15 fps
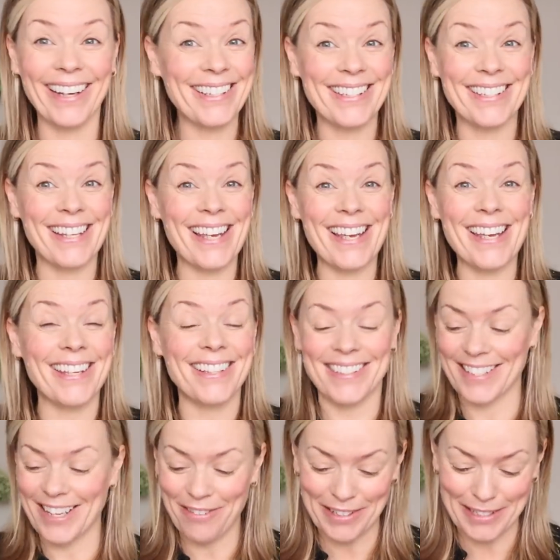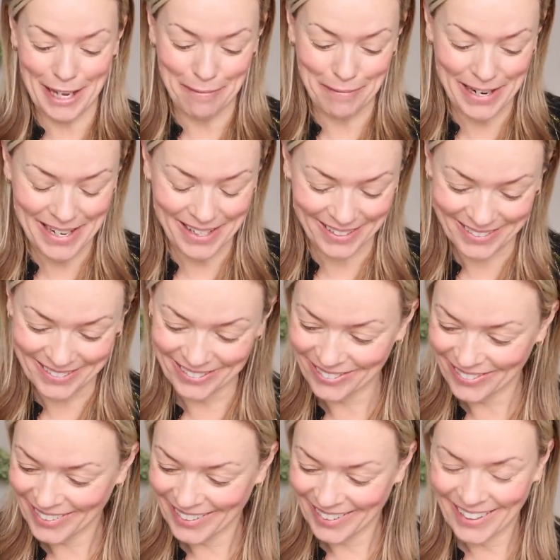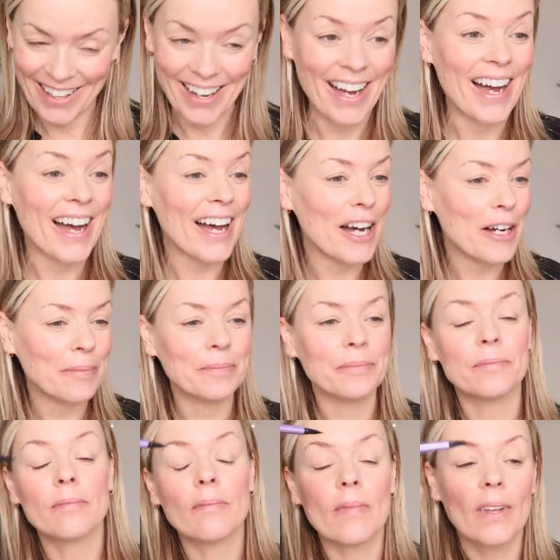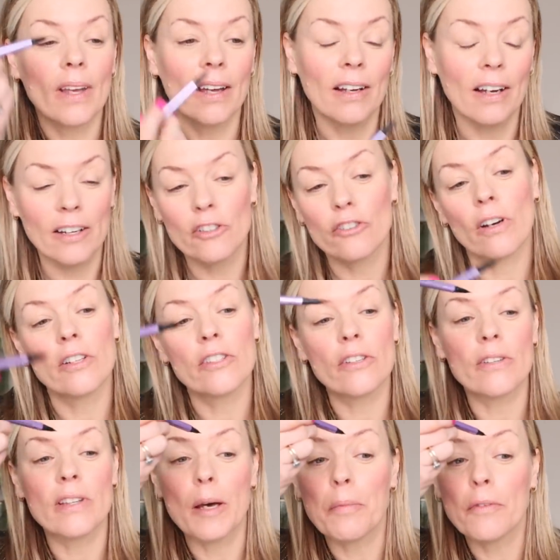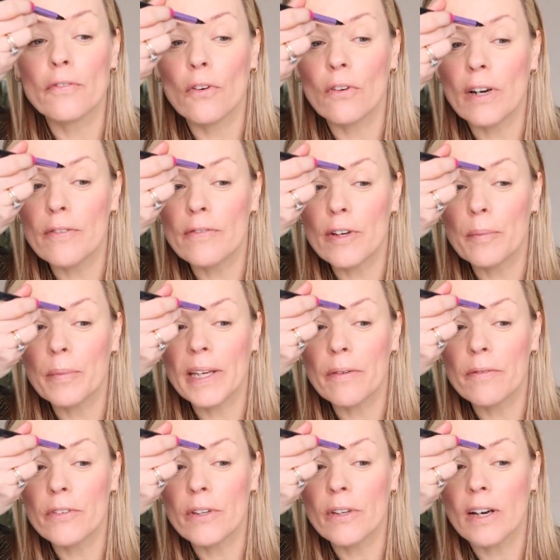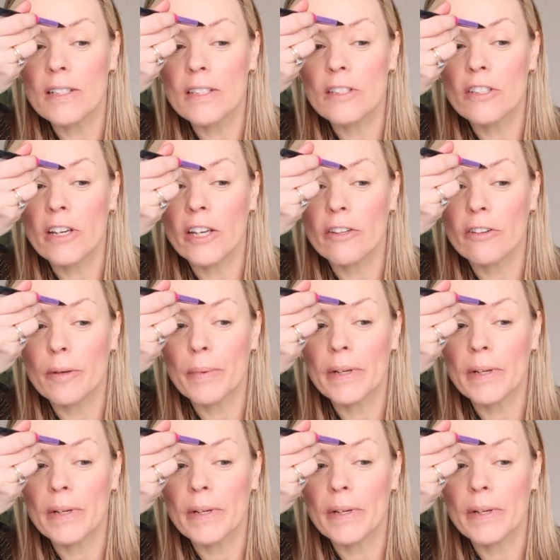see what's happening. And I'm going to try and do that before I film again for you guys in January.